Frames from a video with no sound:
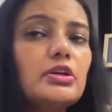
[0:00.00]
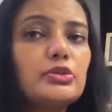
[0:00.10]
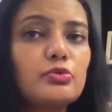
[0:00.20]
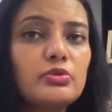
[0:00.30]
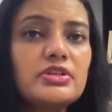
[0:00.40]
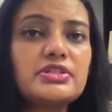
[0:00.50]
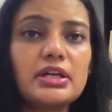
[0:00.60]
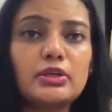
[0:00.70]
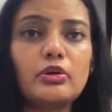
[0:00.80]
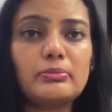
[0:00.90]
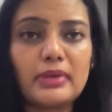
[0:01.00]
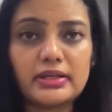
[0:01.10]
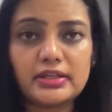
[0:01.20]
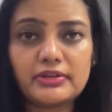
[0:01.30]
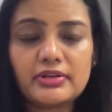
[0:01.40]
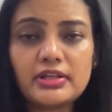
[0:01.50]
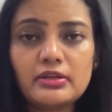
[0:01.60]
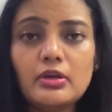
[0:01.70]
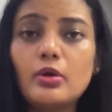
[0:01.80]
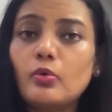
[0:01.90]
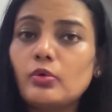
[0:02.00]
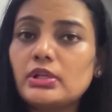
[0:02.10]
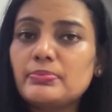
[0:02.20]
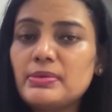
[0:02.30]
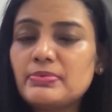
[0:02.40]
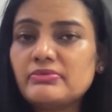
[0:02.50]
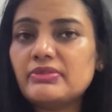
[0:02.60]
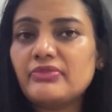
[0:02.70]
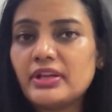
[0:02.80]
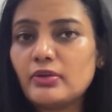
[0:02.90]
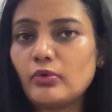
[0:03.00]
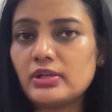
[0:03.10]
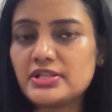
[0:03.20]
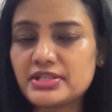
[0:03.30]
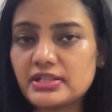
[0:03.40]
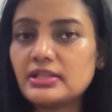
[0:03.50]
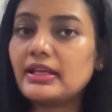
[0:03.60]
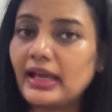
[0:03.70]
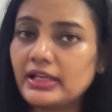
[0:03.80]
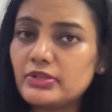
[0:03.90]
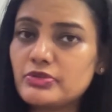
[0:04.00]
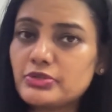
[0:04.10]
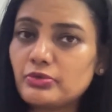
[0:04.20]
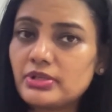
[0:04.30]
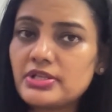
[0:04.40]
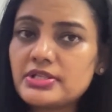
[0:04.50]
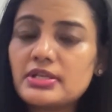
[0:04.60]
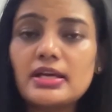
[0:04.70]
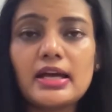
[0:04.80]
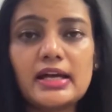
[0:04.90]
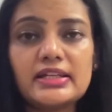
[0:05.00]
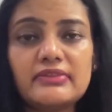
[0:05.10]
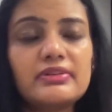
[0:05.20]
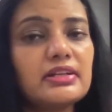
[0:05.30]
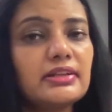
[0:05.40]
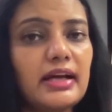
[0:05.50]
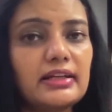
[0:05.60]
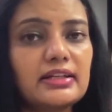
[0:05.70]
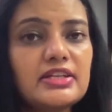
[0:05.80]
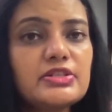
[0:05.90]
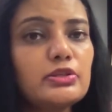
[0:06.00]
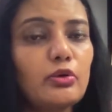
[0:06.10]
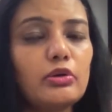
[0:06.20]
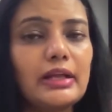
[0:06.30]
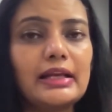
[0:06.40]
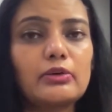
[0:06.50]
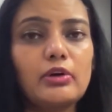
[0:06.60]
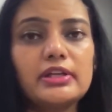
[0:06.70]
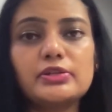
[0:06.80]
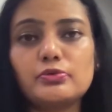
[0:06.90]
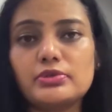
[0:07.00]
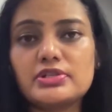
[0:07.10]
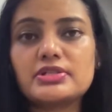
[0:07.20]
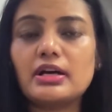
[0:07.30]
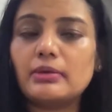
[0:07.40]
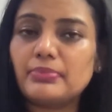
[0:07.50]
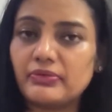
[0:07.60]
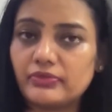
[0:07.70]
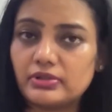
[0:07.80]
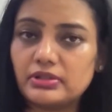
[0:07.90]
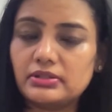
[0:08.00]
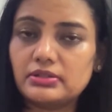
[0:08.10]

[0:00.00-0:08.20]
Toners are not mandatory. Only people with very oily skin can use toners, and even in that case, non alcoholic toners are preferred.